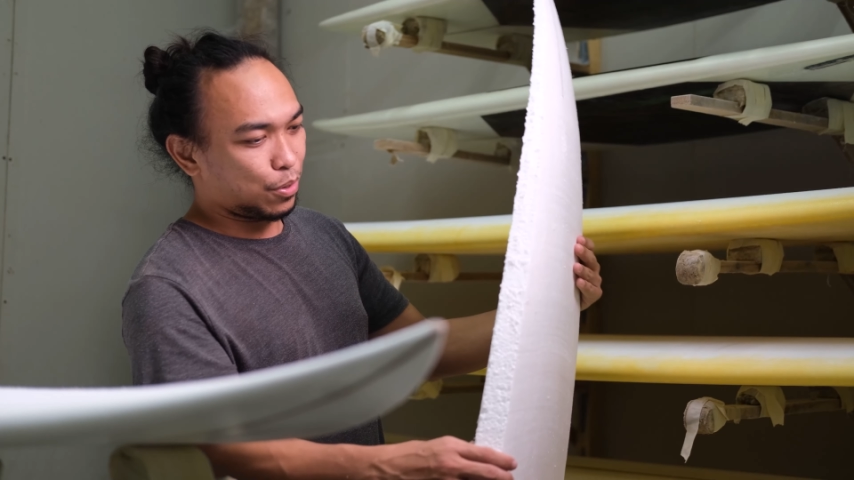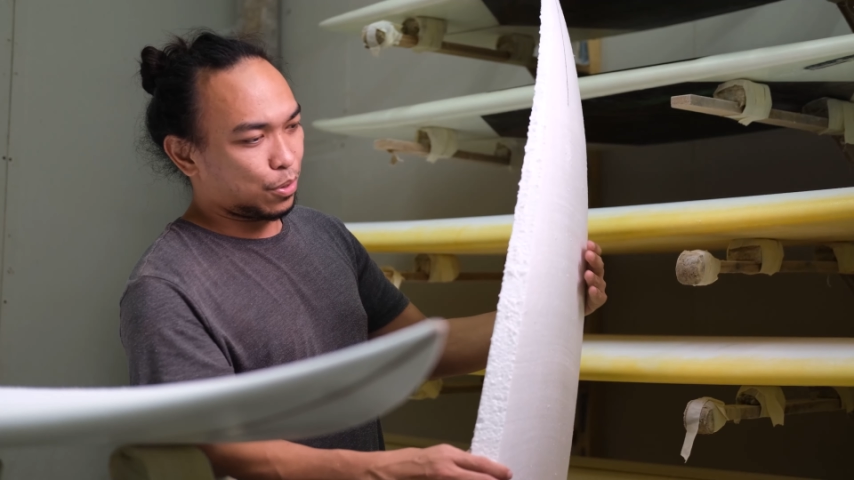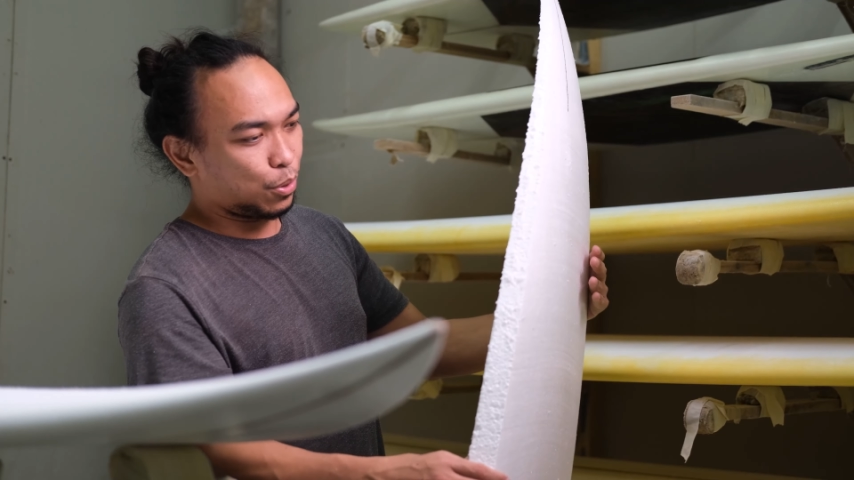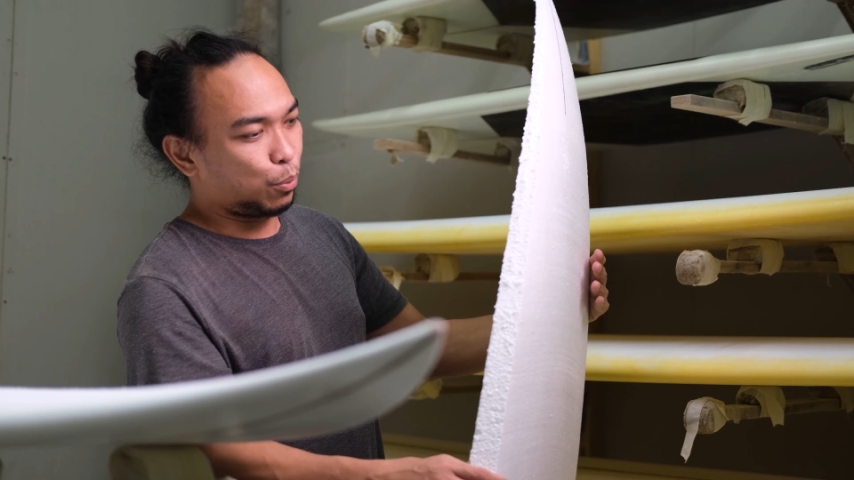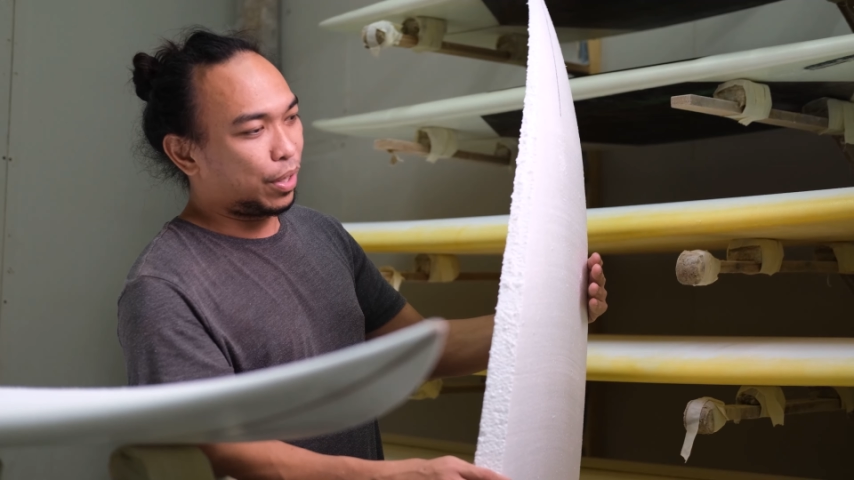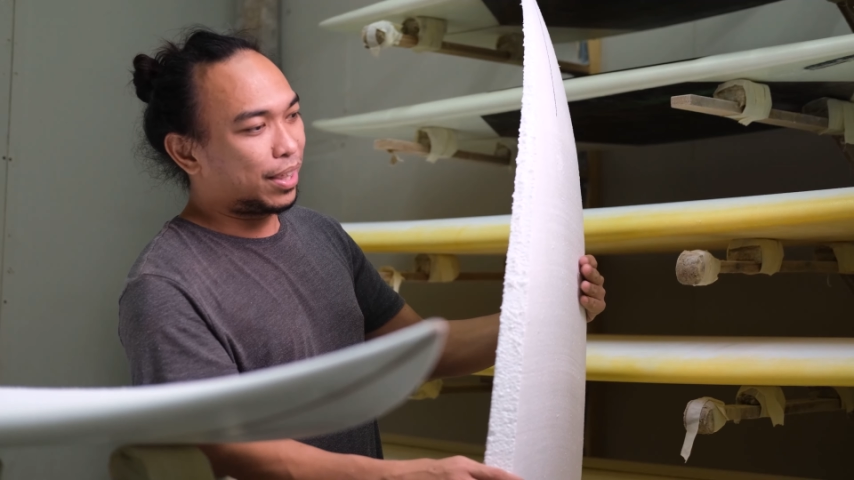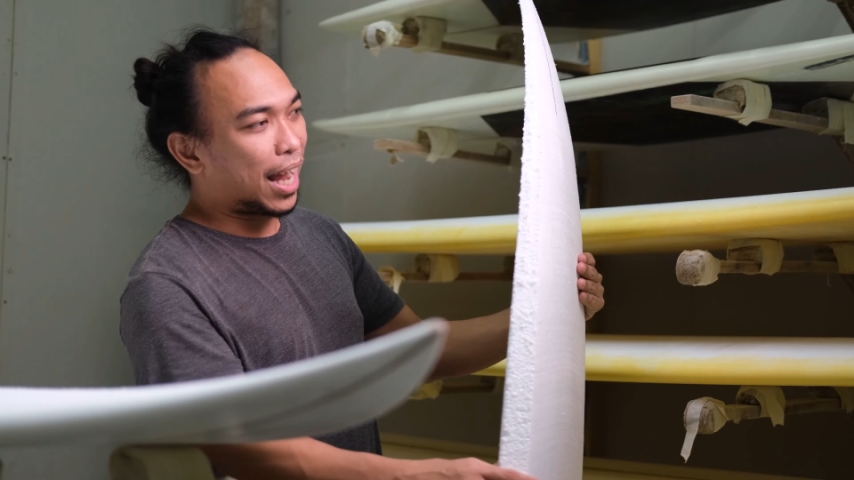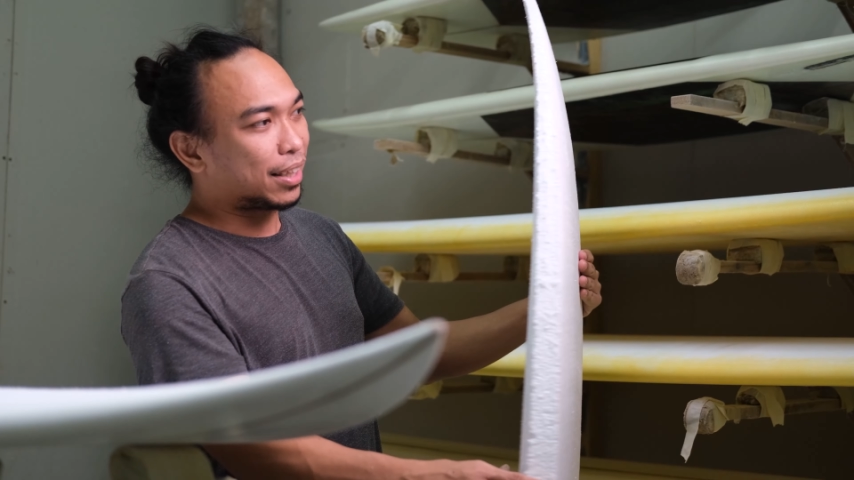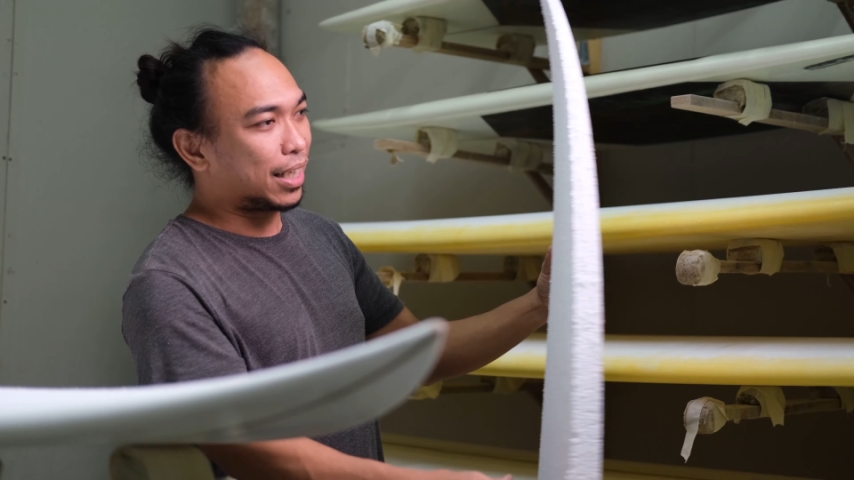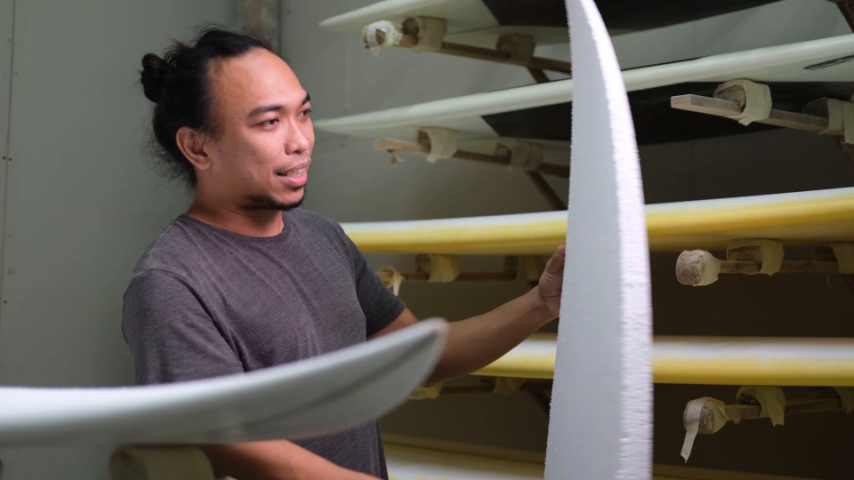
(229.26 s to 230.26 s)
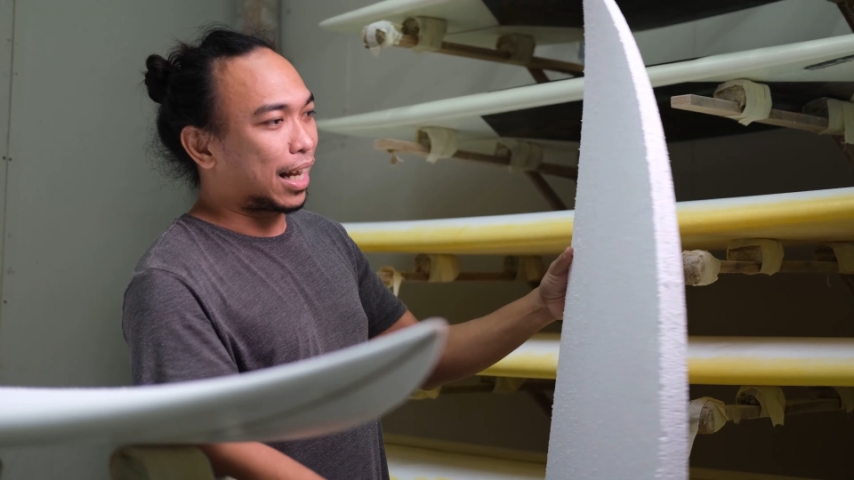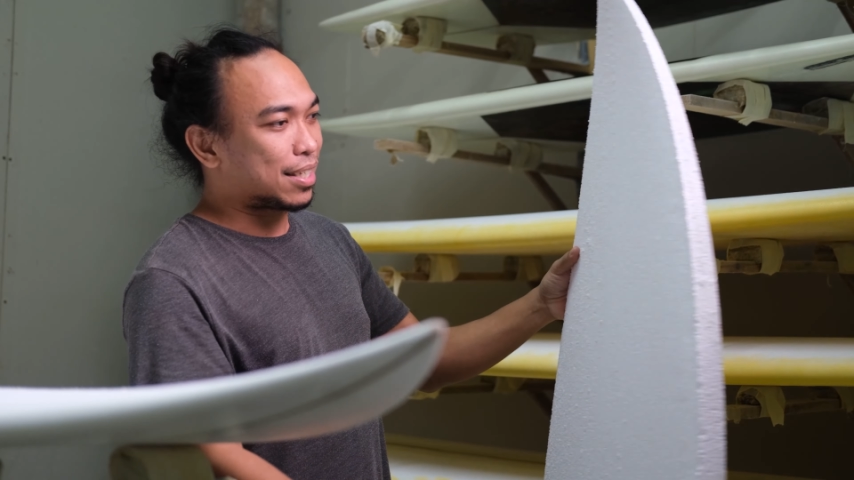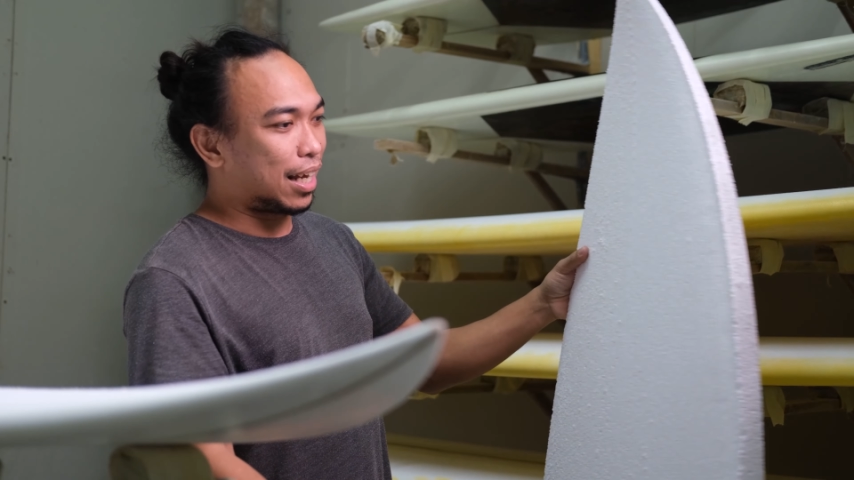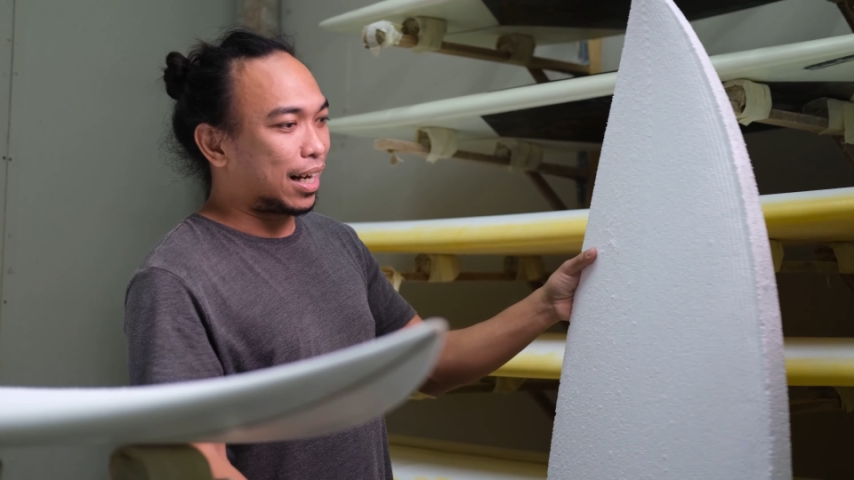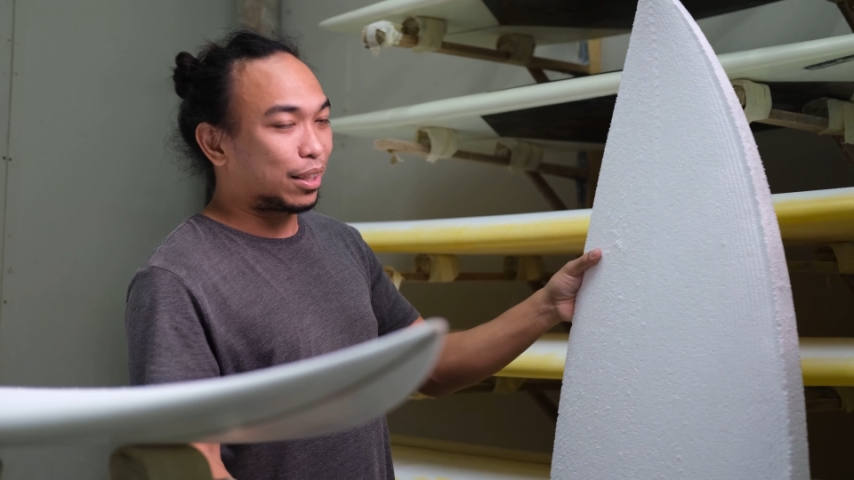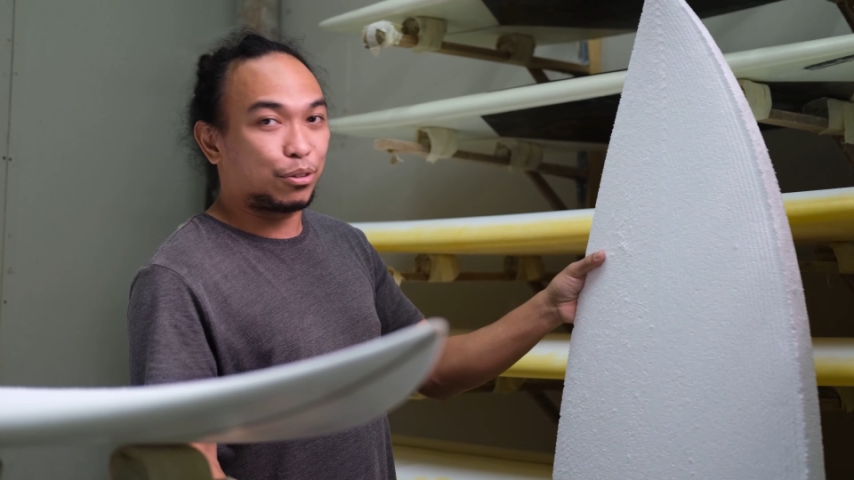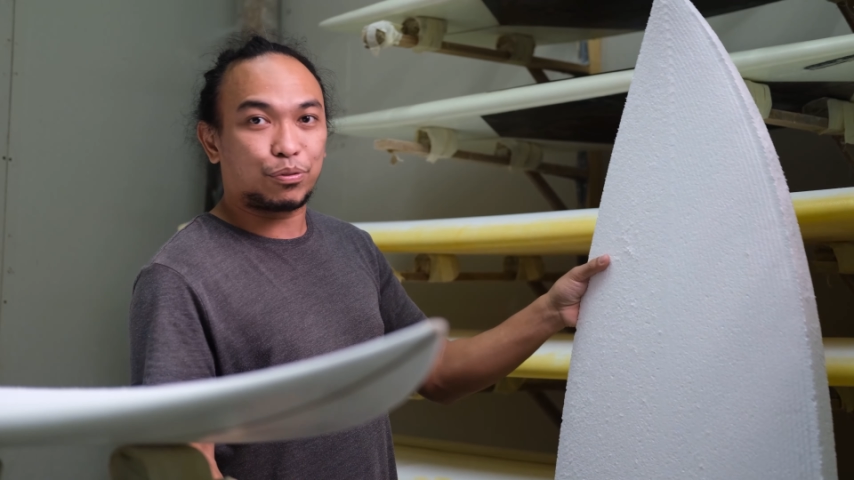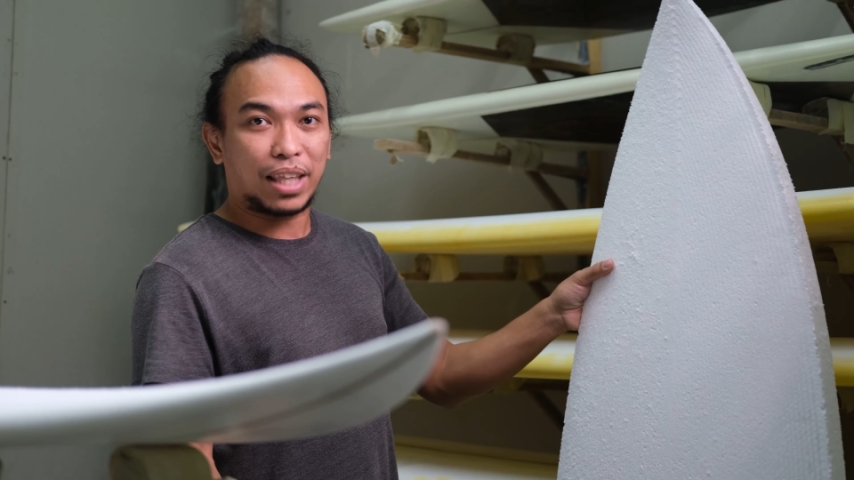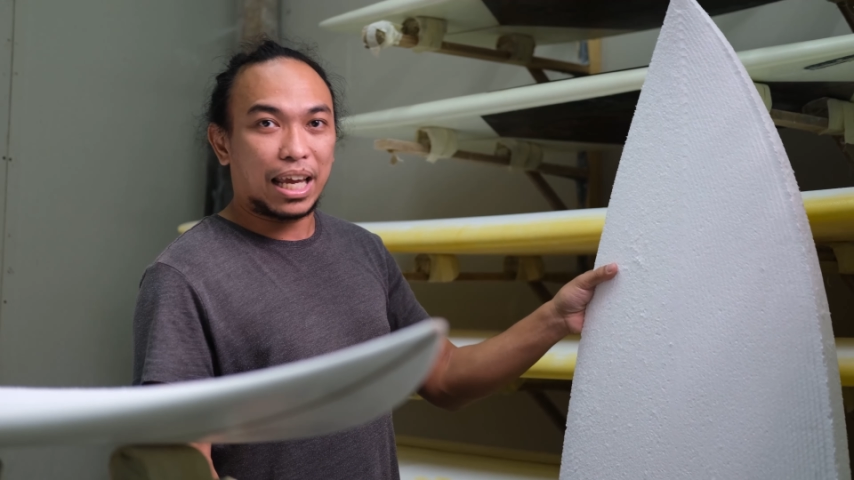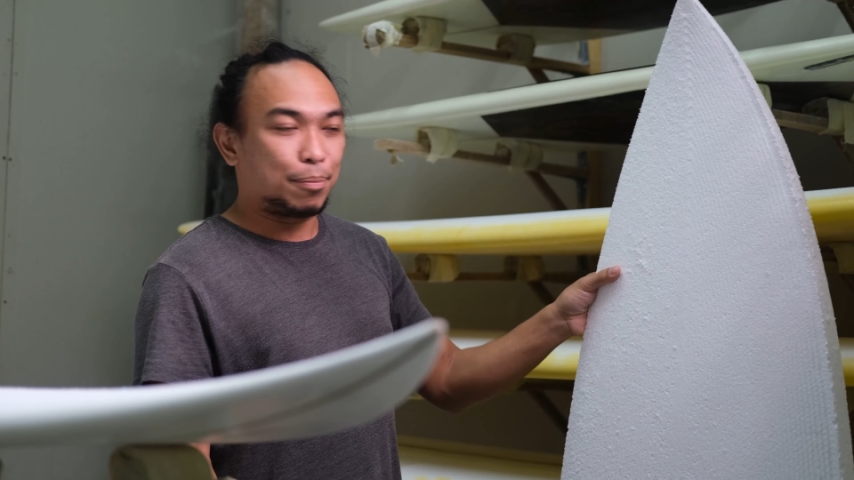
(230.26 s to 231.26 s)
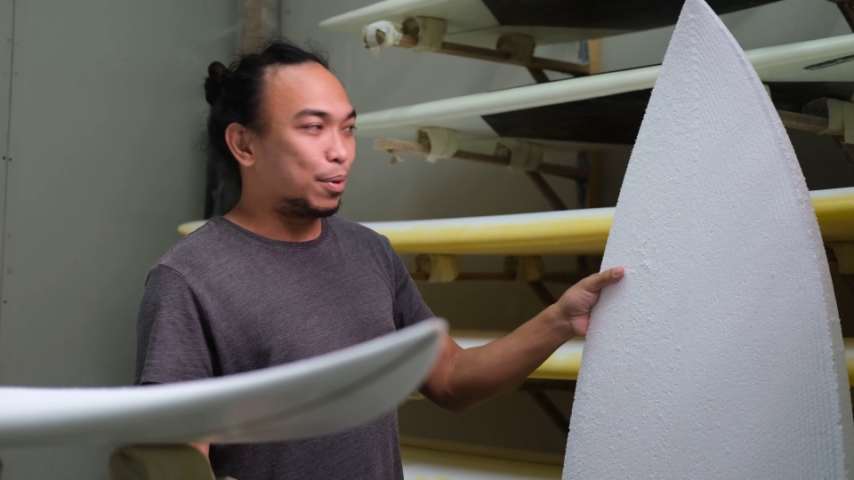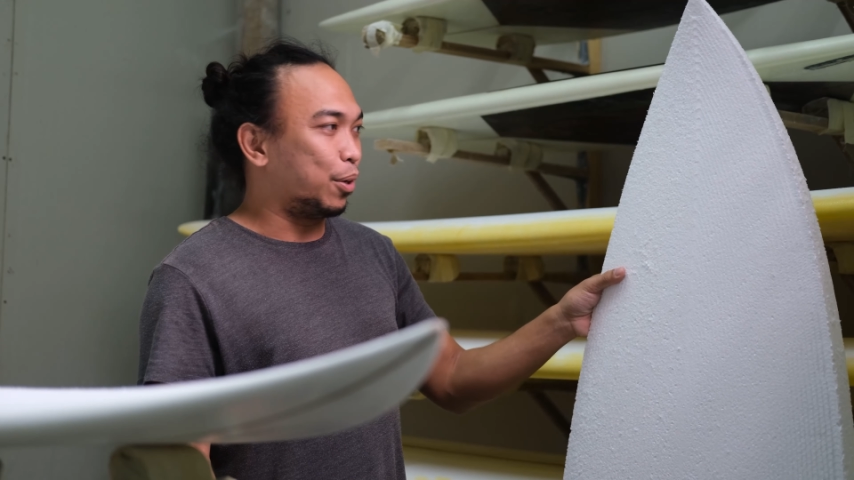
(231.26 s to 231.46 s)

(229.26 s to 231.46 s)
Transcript: So with that, it cuts a lot of time